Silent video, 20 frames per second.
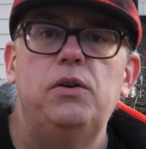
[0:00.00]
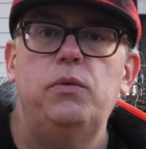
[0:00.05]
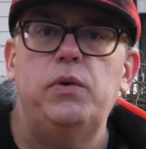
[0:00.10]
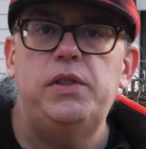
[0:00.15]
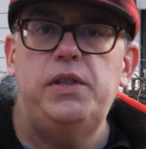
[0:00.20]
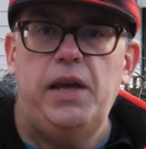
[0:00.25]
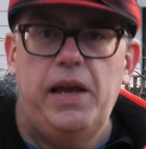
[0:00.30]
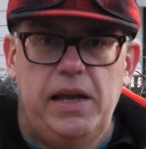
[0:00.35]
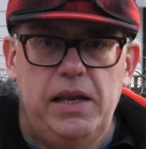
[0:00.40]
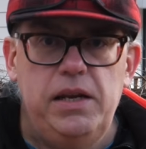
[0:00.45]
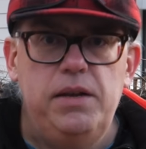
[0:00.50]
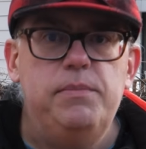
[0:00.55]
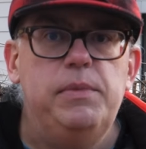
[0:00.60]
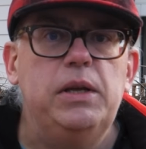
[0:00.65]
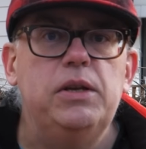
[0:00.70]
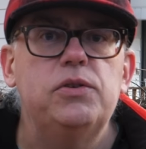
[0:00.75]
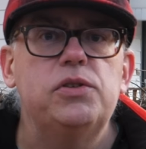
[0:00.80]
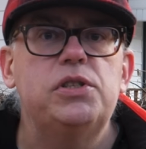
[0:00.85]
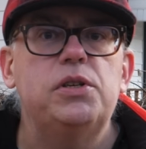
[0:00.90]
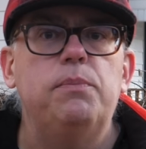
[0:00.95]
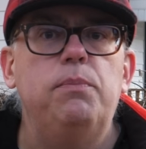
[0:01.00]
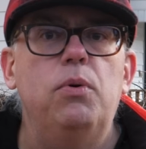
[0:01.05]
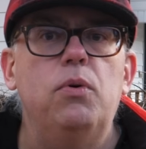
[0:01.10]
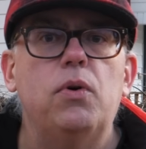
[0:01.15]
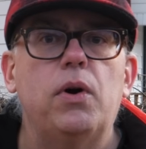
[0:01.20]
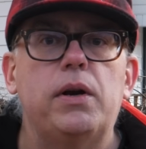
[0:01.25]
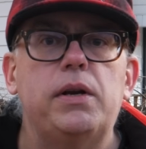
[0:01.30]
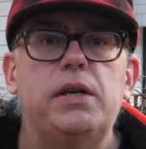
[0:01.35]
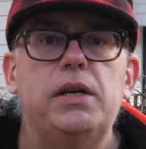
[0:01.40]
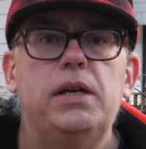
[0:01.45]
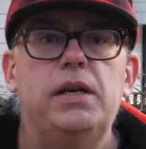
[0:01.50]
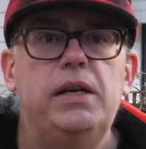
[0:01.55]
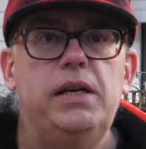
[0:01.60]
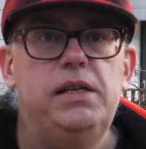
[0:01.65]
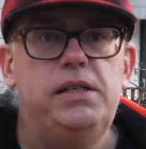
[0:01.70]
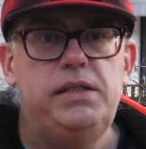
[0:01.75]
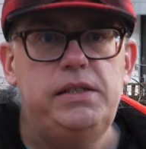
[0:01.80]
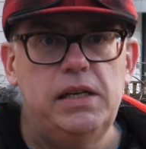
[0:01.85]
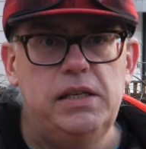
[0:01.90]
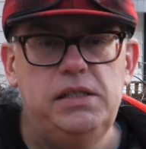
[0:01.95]
with 80 meter support.
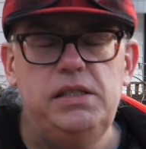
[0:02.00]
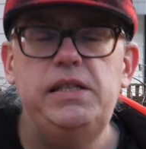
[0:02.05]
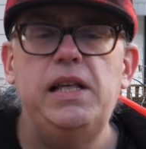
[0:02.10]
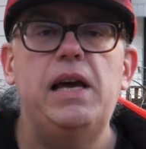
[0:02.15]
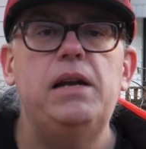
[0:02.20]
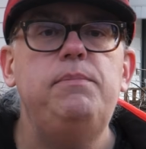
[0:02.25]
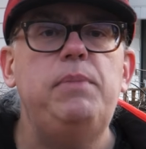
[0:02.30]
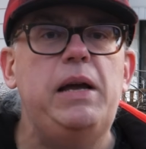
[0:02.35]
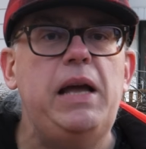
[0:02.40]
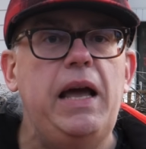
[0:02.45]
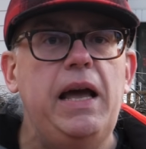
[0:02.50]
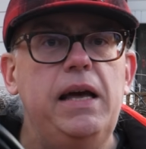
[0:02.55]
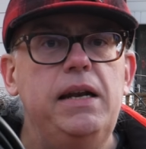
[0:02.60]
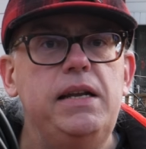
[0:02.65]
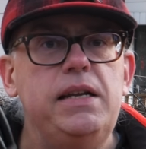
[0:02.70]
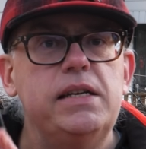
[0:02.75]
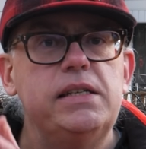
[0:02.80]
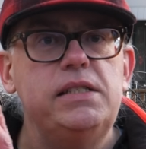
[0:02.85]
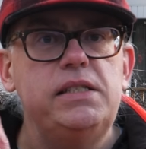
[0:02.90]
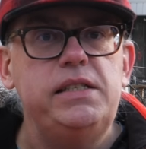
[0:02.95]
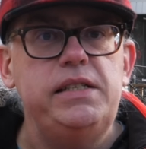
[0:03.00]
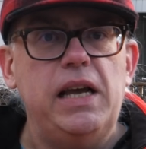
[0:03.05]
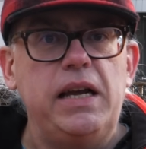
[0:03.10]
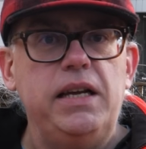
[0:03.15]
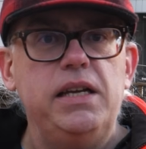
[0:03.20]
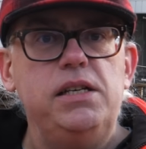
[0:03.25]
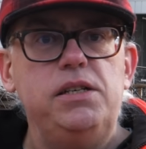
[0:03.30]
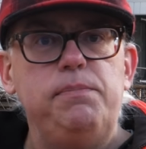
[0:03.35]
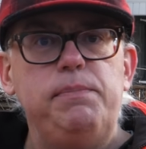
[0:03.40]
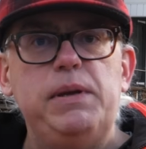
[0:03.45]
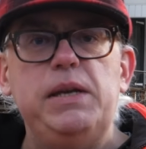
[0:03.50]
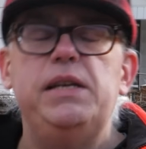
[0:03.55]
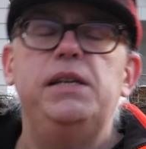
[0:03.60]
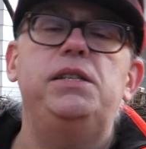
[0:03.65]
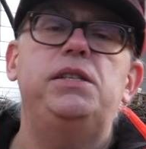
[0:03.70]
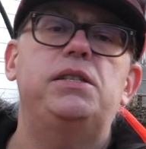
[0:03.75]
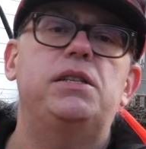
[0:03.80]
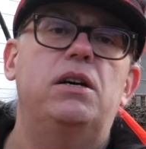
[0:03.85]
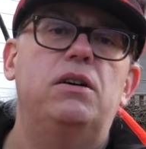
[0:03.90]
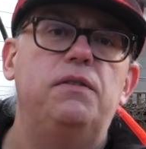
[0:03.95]
It does that by adding a second
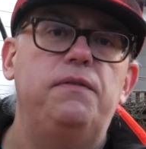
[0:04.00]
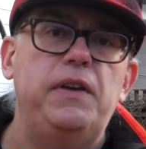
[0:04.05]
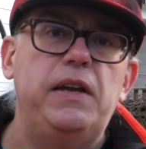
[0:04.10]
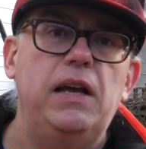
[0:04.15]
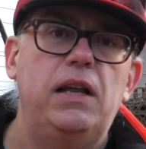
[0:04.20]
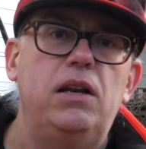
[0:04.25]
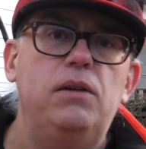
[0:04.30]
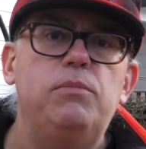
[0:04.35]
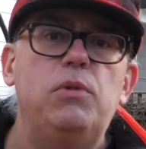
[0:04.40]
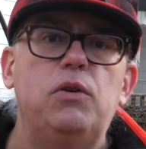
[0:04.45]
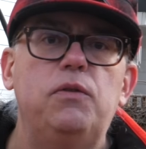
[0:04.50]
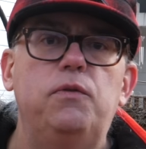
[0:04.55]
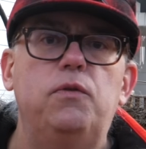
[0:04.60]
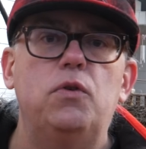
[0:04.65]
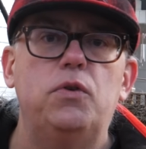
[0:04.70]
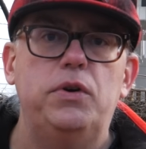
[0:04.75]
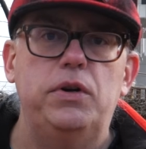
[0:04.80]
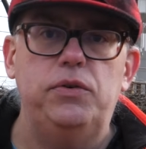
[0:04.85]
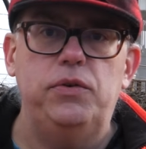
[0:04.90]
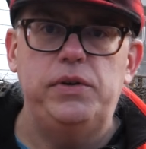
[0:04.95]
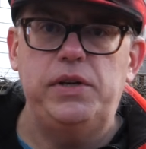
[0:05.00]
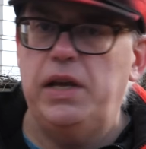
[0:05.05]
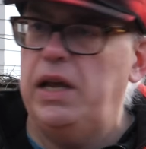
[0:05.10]
piece of LMR 400